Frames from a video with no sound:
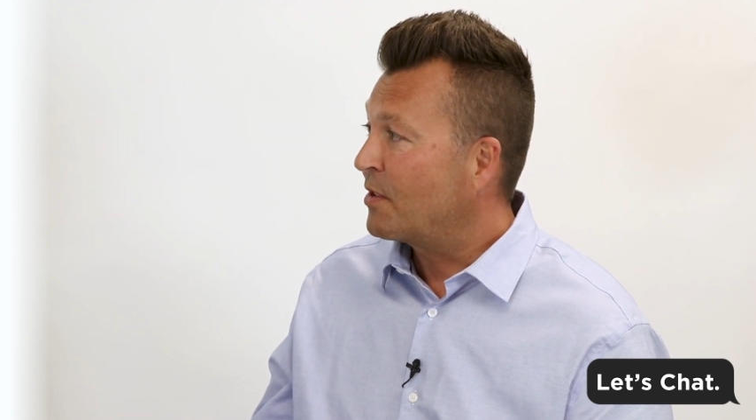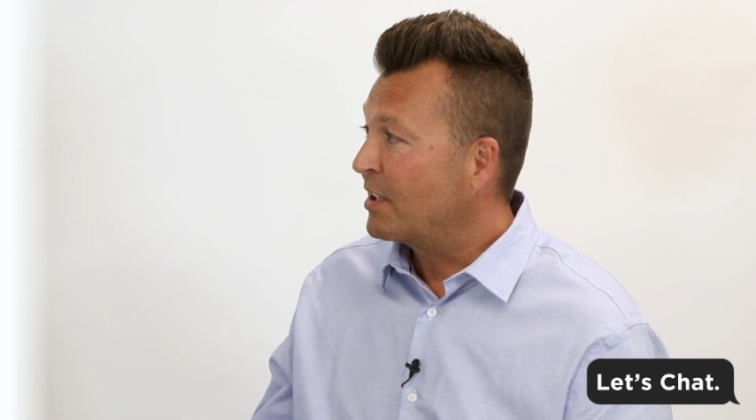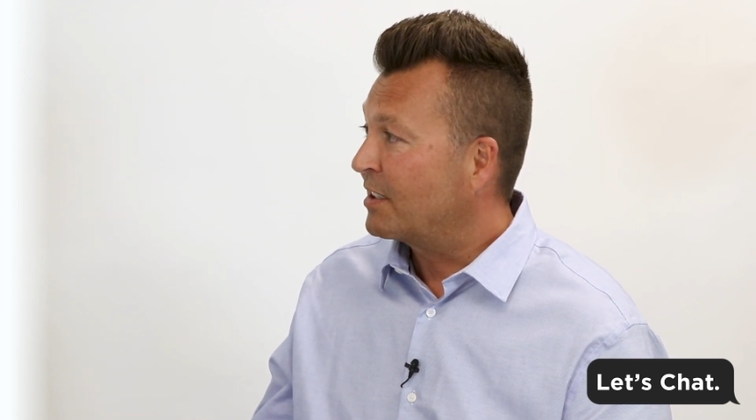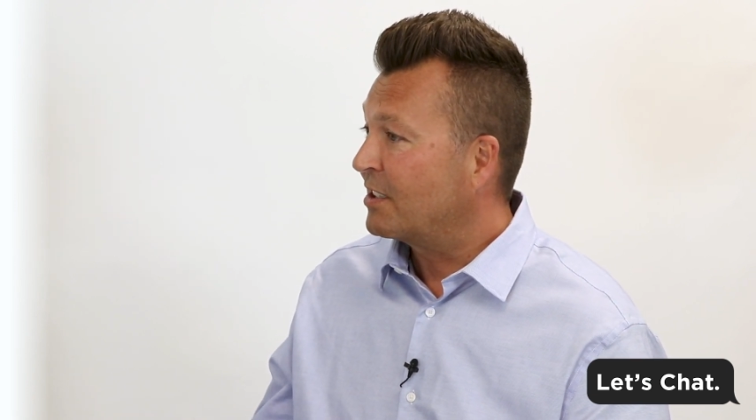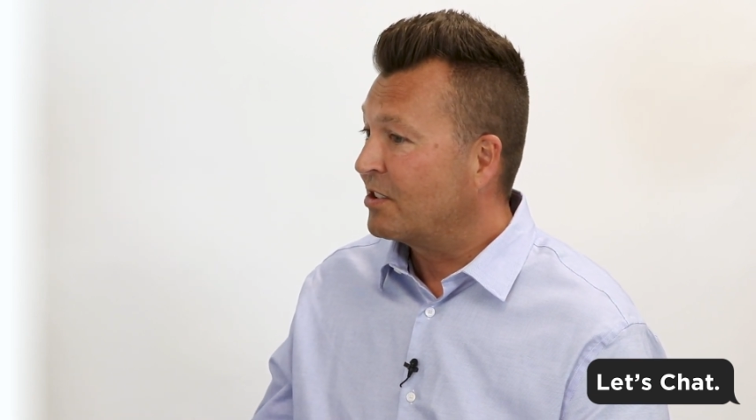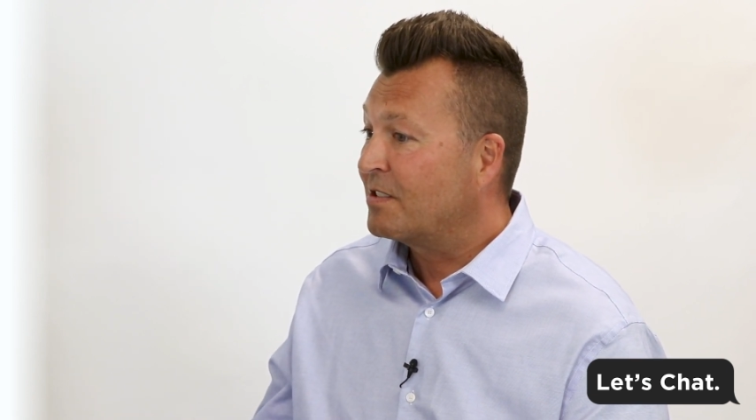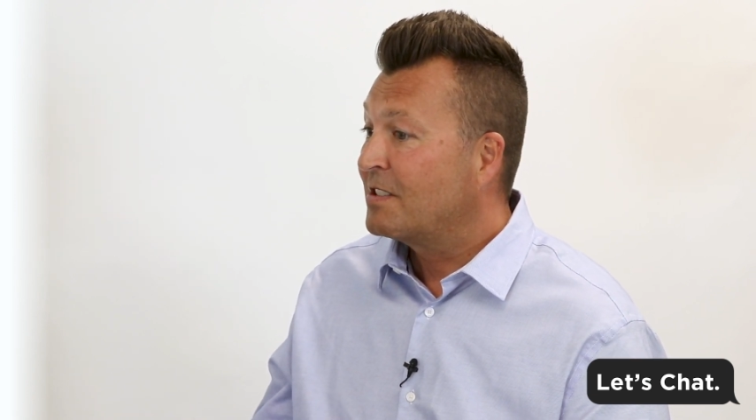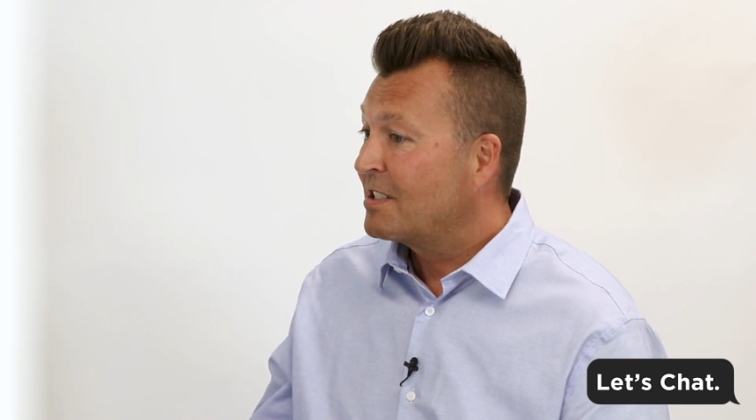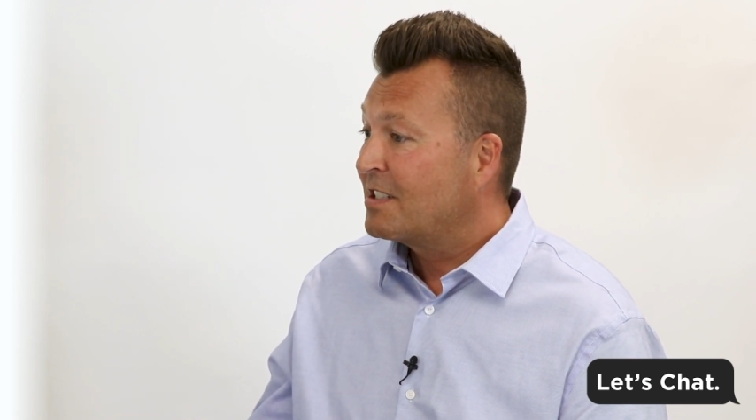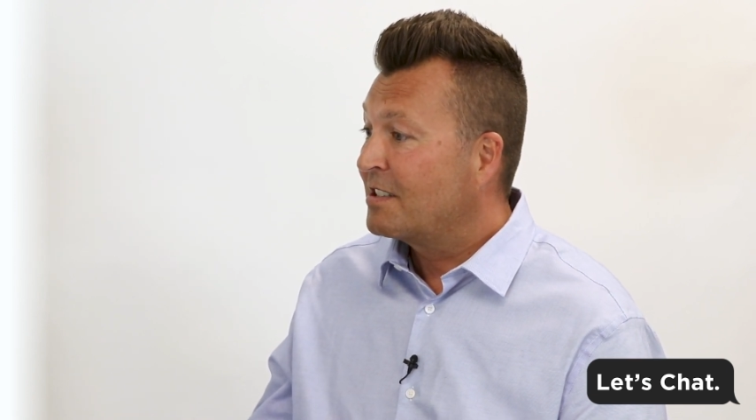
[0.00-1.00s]
thinking
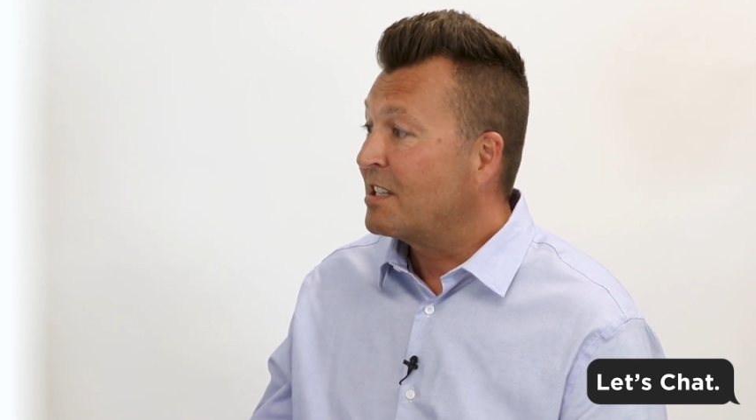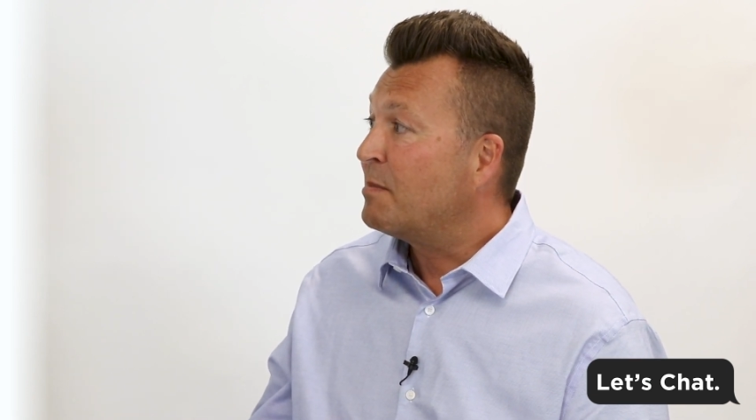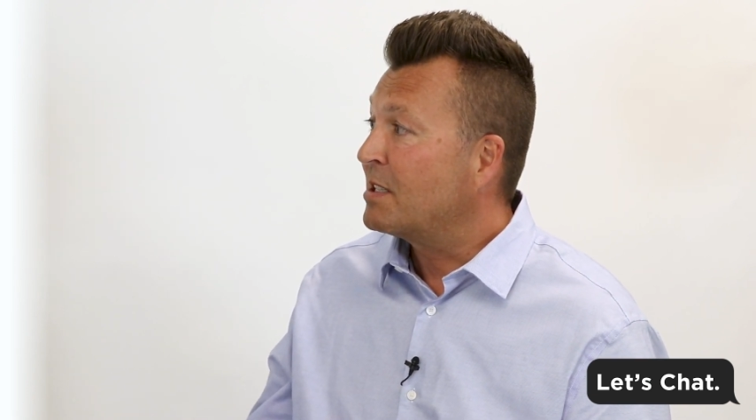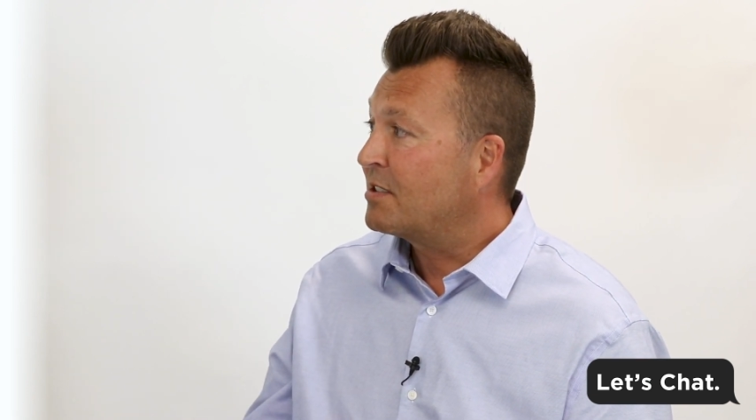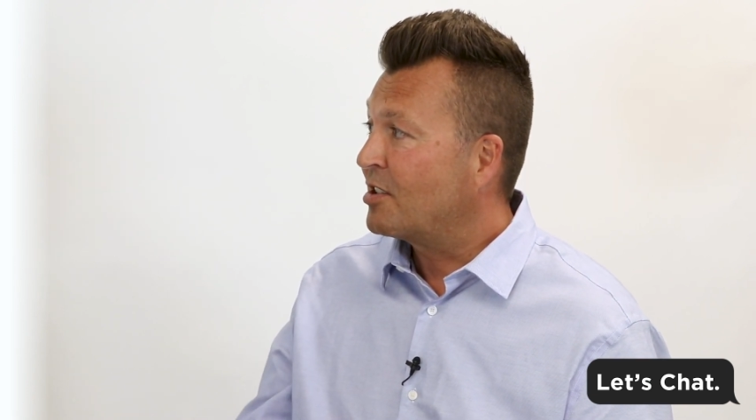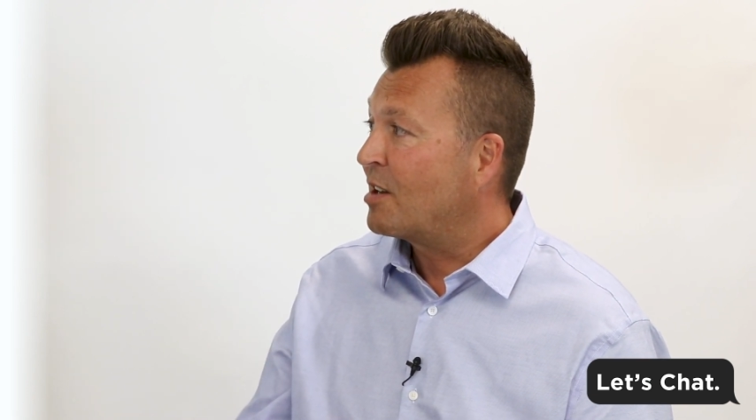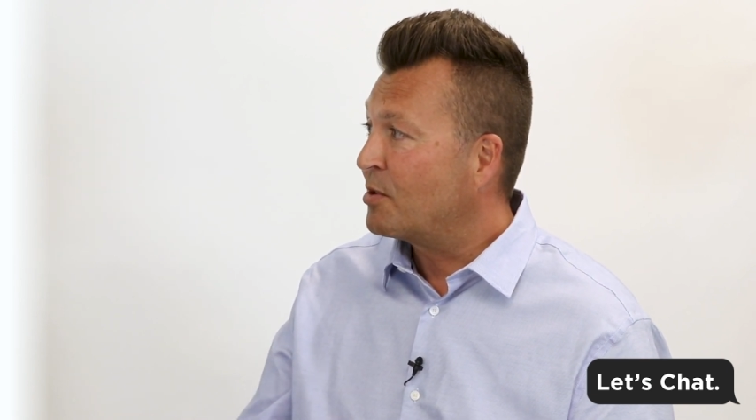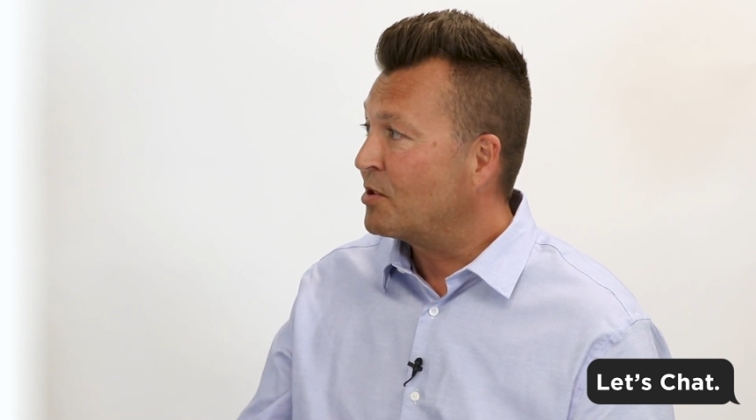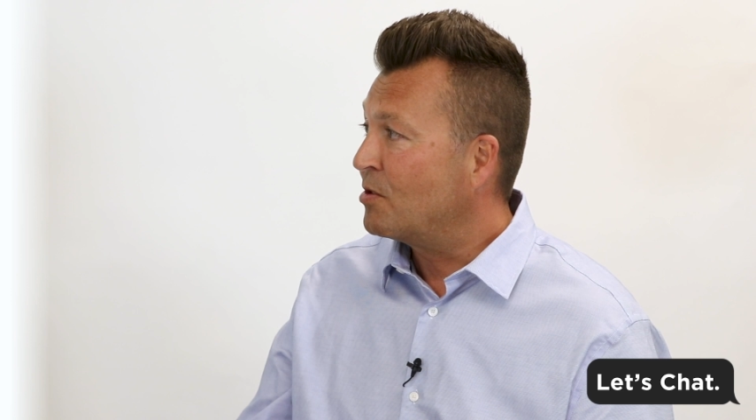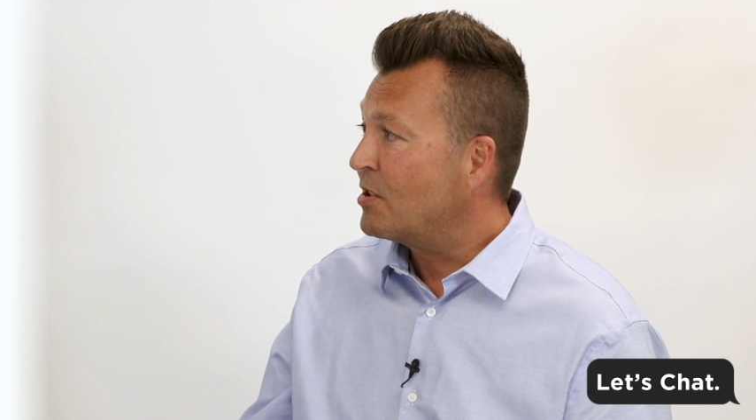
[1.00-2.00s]
they missed an
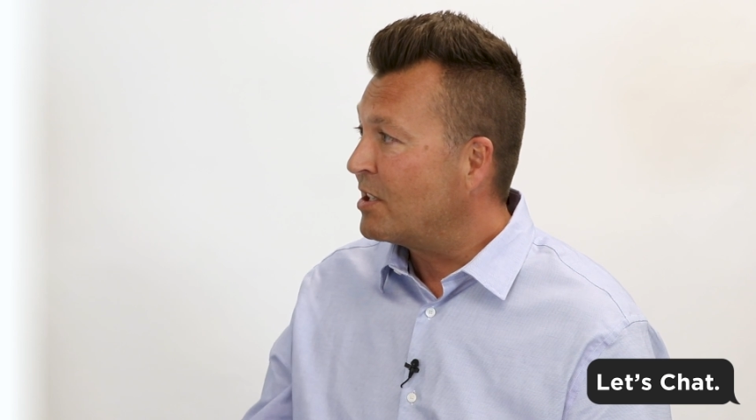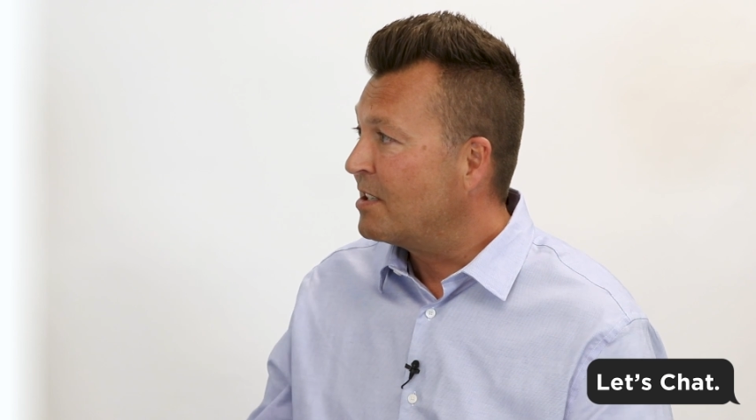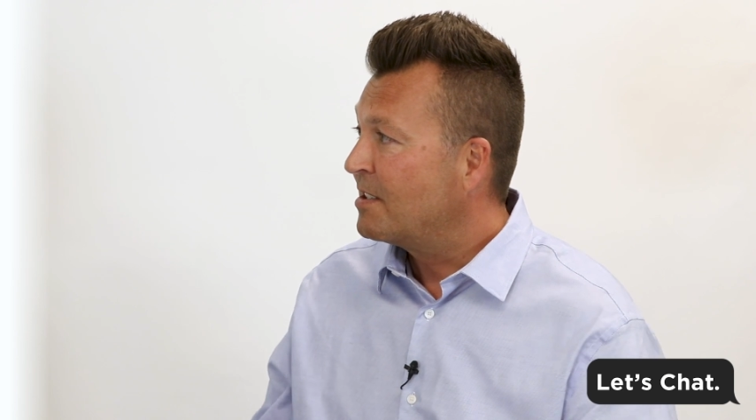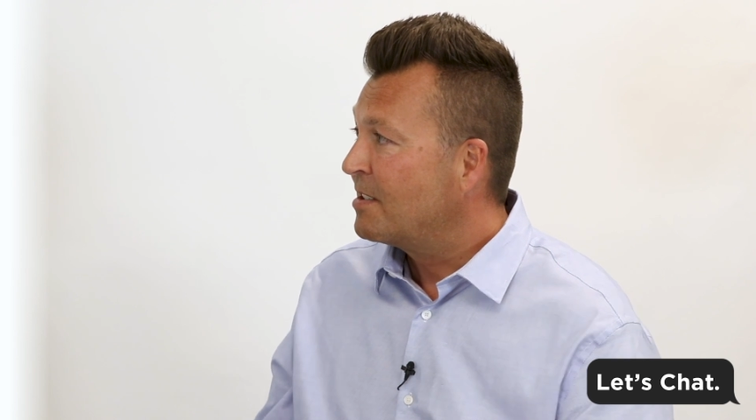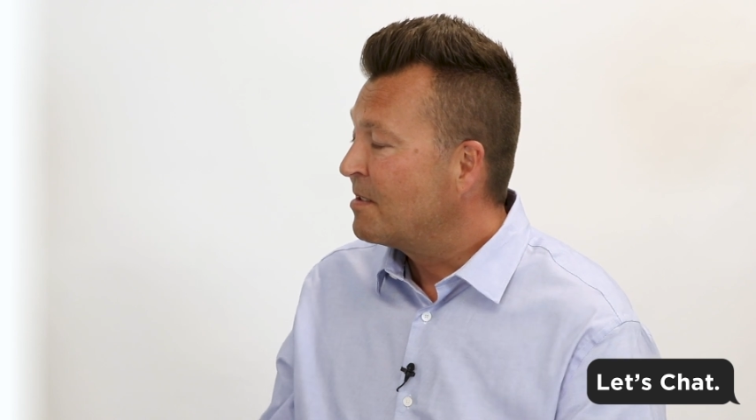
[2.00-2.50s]
opportunity